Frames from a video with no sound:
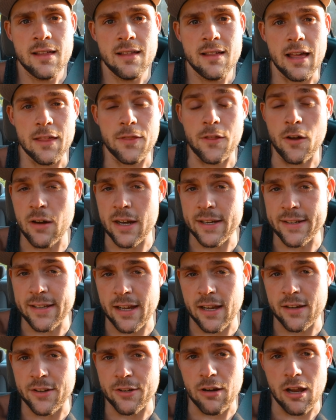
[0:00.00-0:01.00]
I thought I
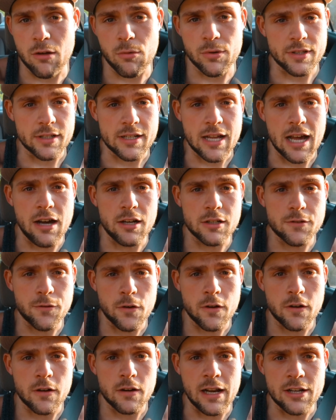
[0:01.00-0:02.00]
did. You know, I went to college
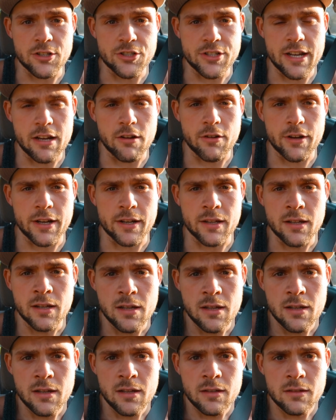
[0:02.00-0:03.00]
for engineering.
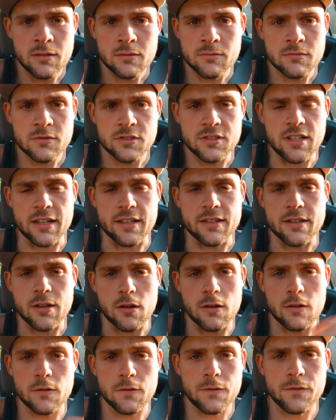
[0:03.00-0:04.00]
Second
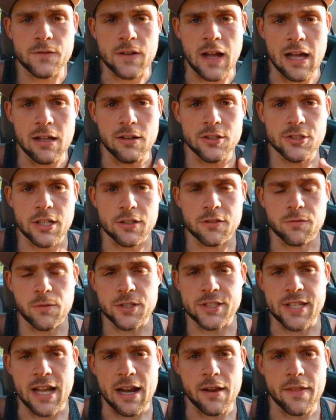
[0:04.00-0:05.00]
year of college, I
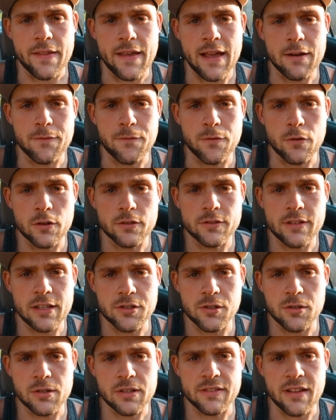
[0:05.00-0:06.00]
switched out of that for
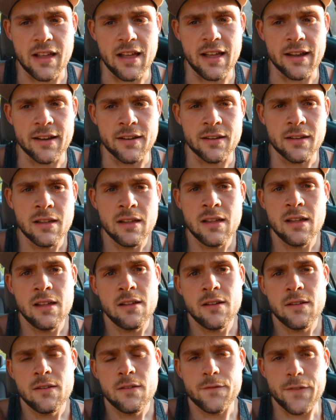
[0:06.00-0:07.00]
digital design.
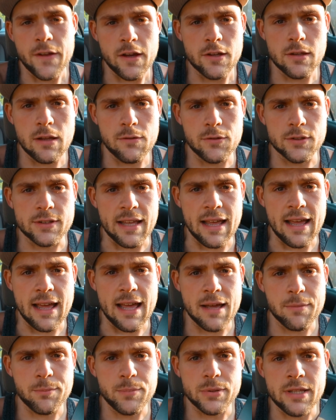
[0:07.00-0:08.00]
Fell in love with
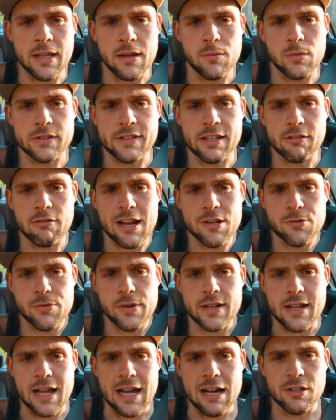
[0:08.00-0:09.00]
that, but then once I
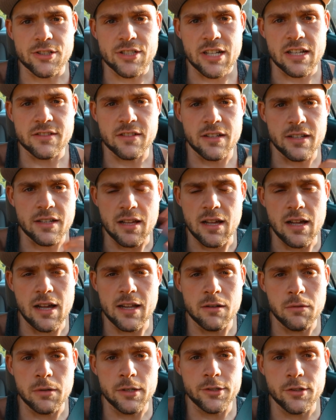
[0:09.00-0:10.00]
graduated college, I was like, I
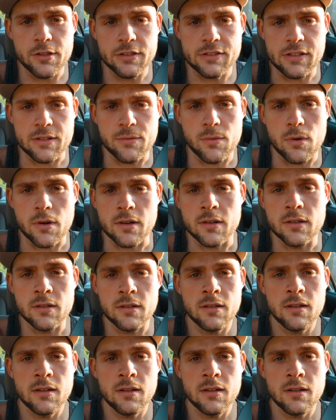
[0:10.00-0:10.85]
don't want to do this anymore.